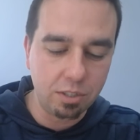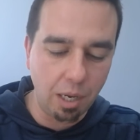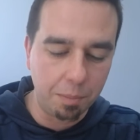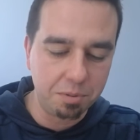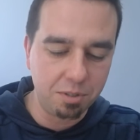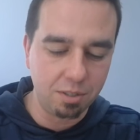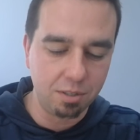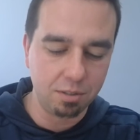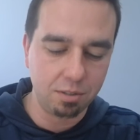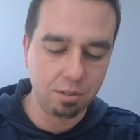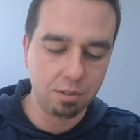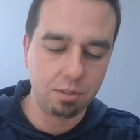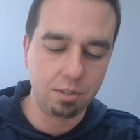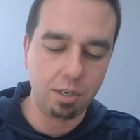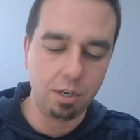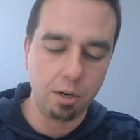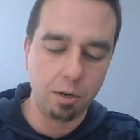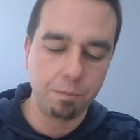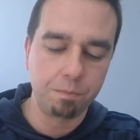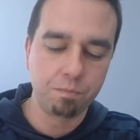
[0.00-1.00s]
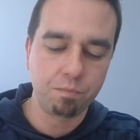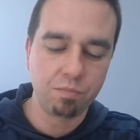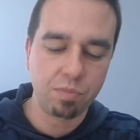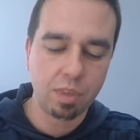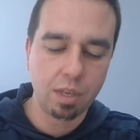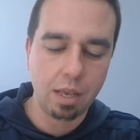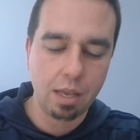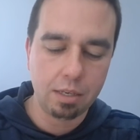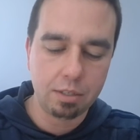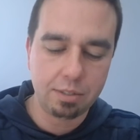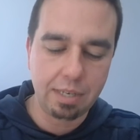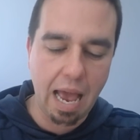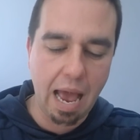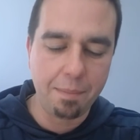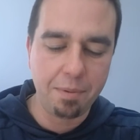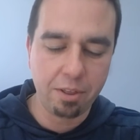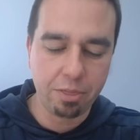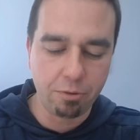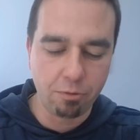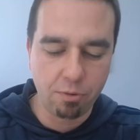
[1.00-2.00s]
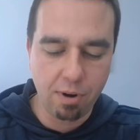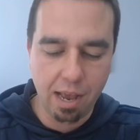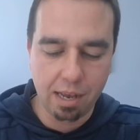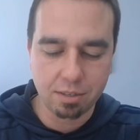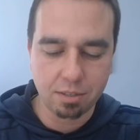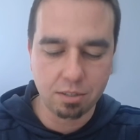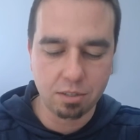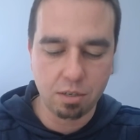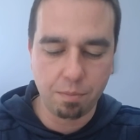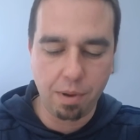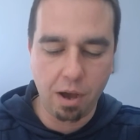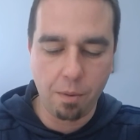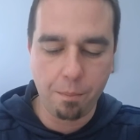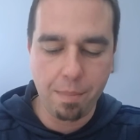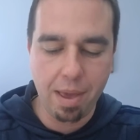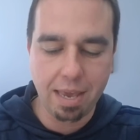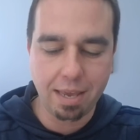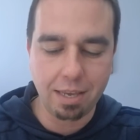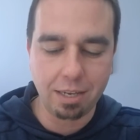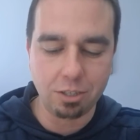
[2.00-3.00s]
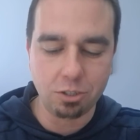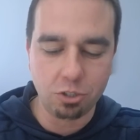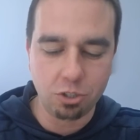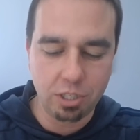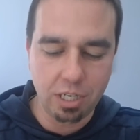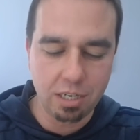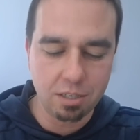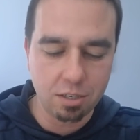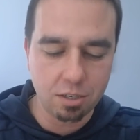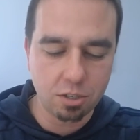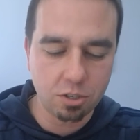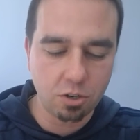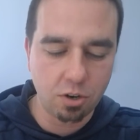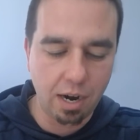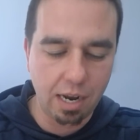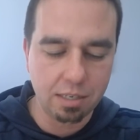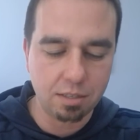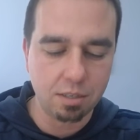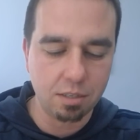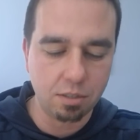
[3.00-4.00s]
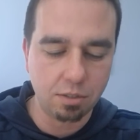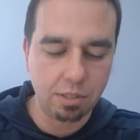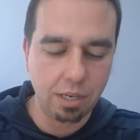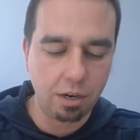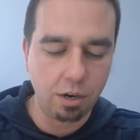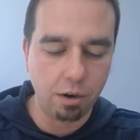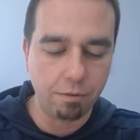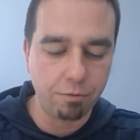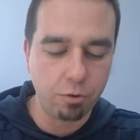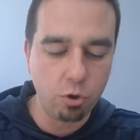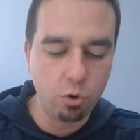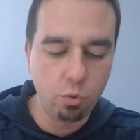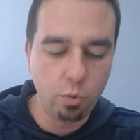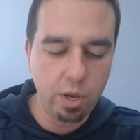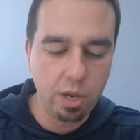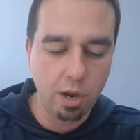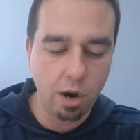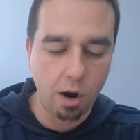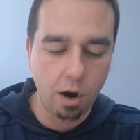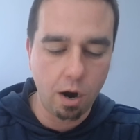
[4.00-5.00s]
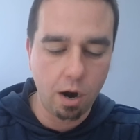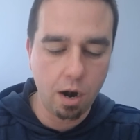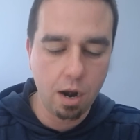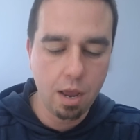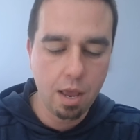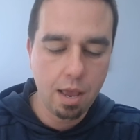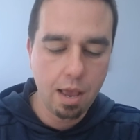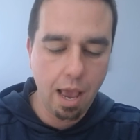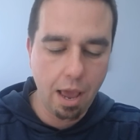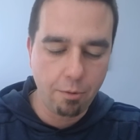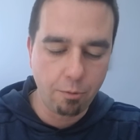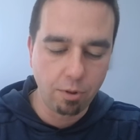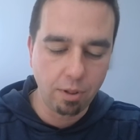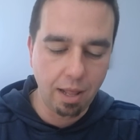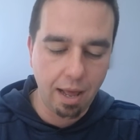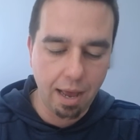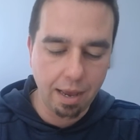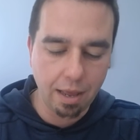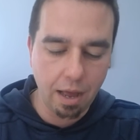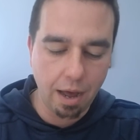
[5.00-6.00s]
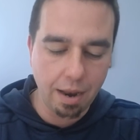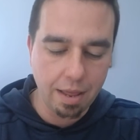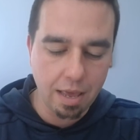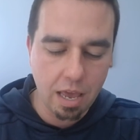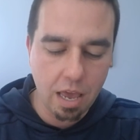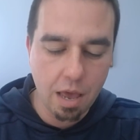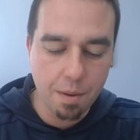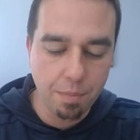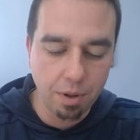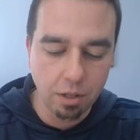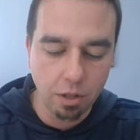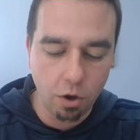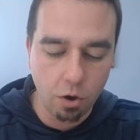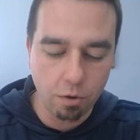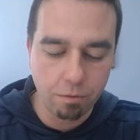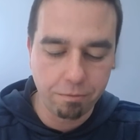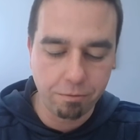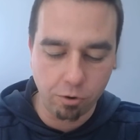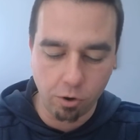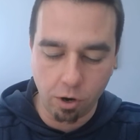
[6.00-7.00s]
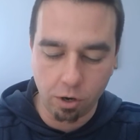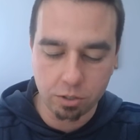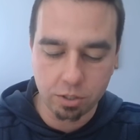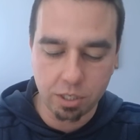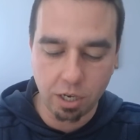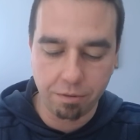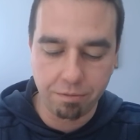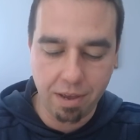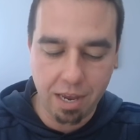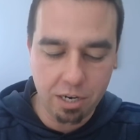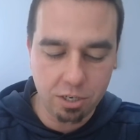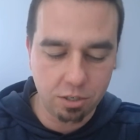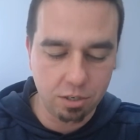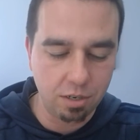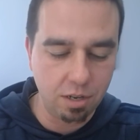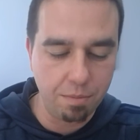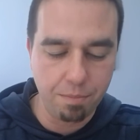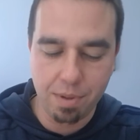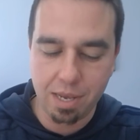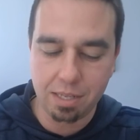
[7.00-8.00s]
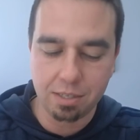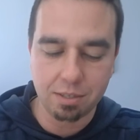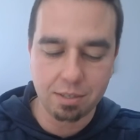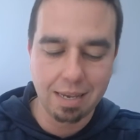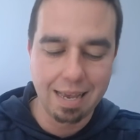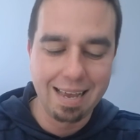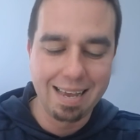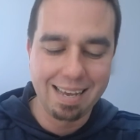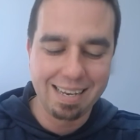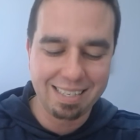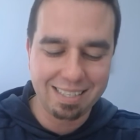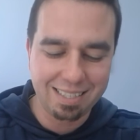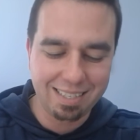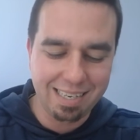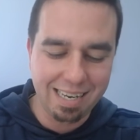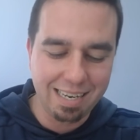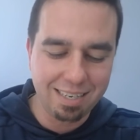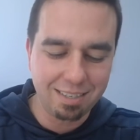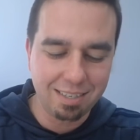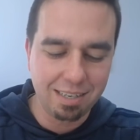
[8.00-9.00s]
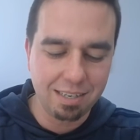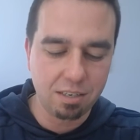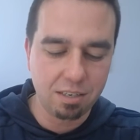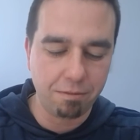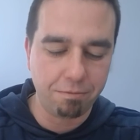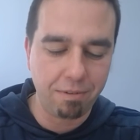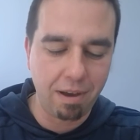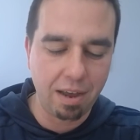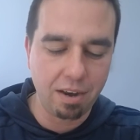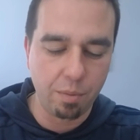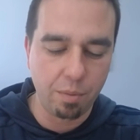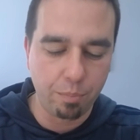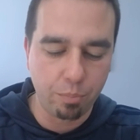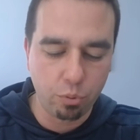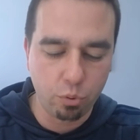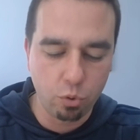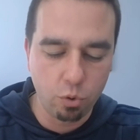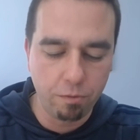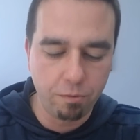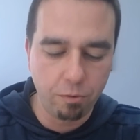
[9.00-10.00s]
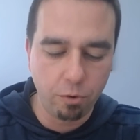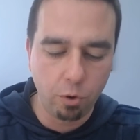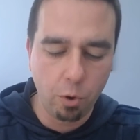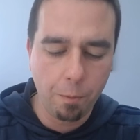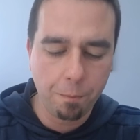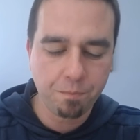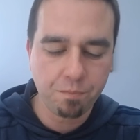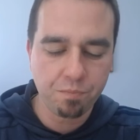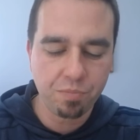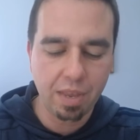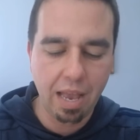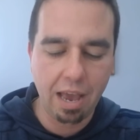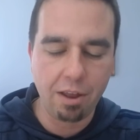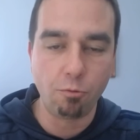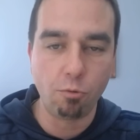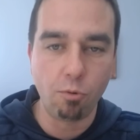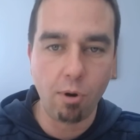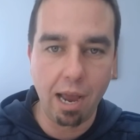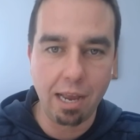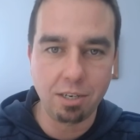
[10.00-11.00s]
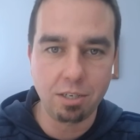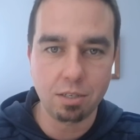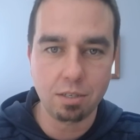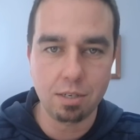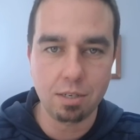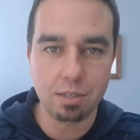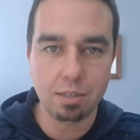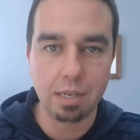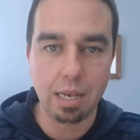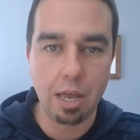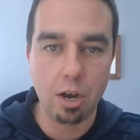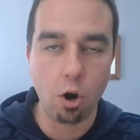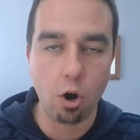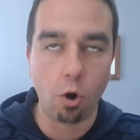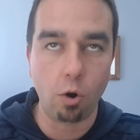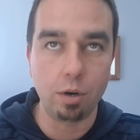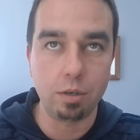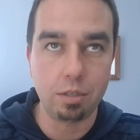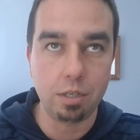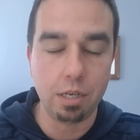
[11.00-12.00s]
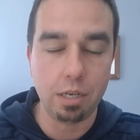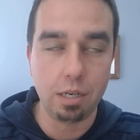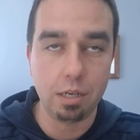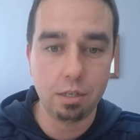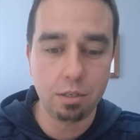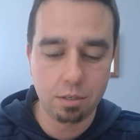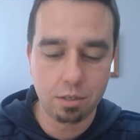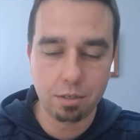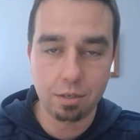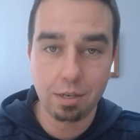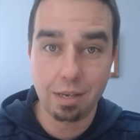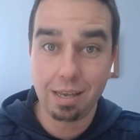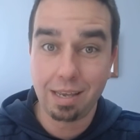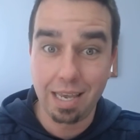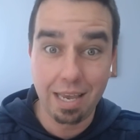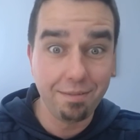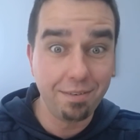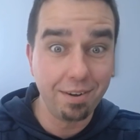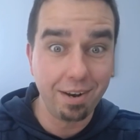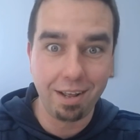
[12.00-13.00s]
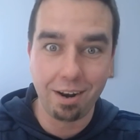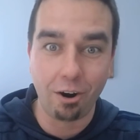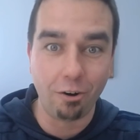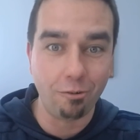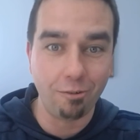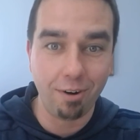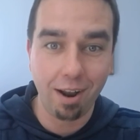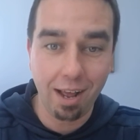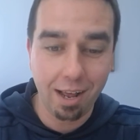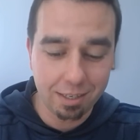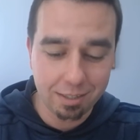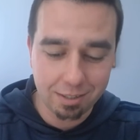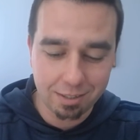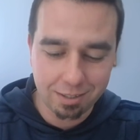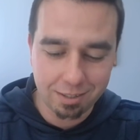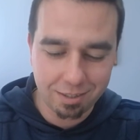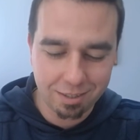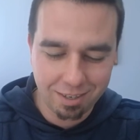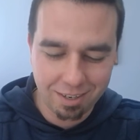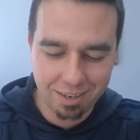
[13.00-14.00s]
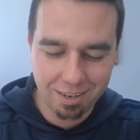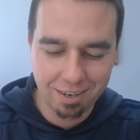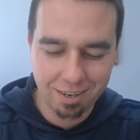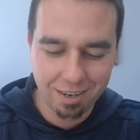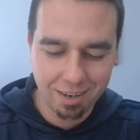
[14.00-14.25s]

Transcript: the substance is here. Sabbath rest is about making Jesus Christ the center of who we are and relying on him alone for our salvation. It means ceasing to find approval and righteousness in our deeds, even in our rest.